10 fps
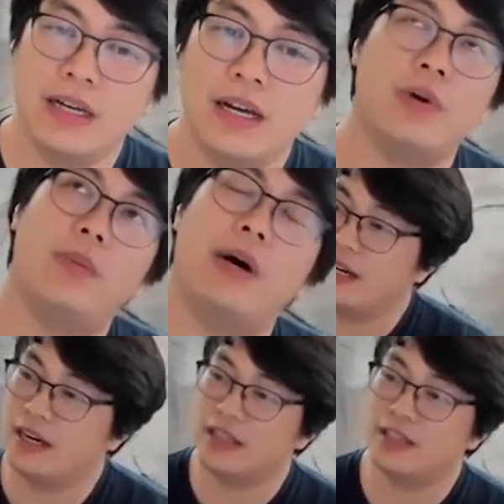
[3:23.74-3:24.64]
Bob,
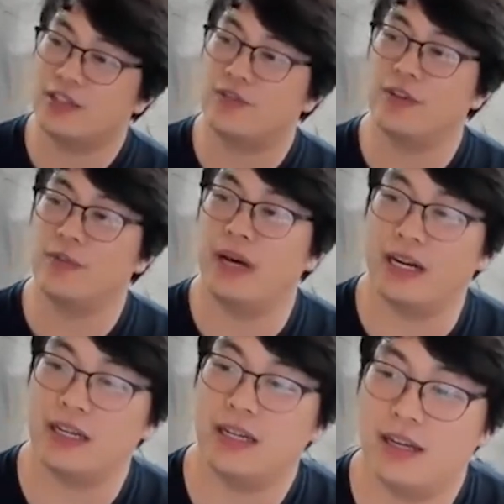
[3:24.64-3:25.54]
and I think this is
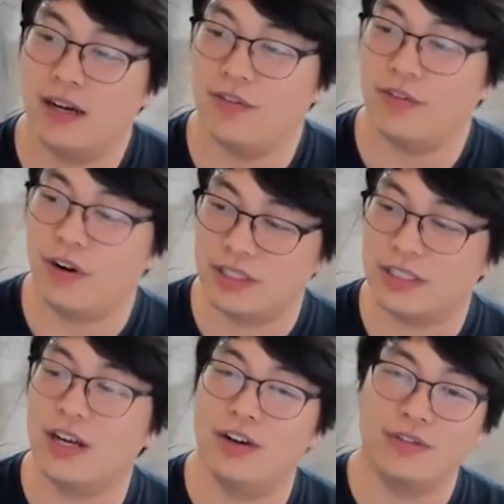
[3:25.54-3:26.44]
feedback for
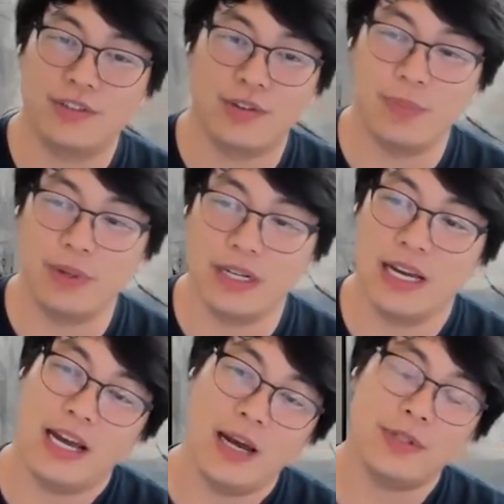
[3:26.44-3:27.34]
ourselves, right? But
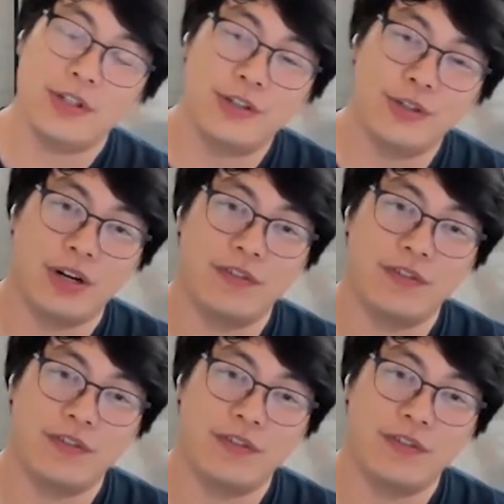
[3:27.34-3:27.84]
episode two, I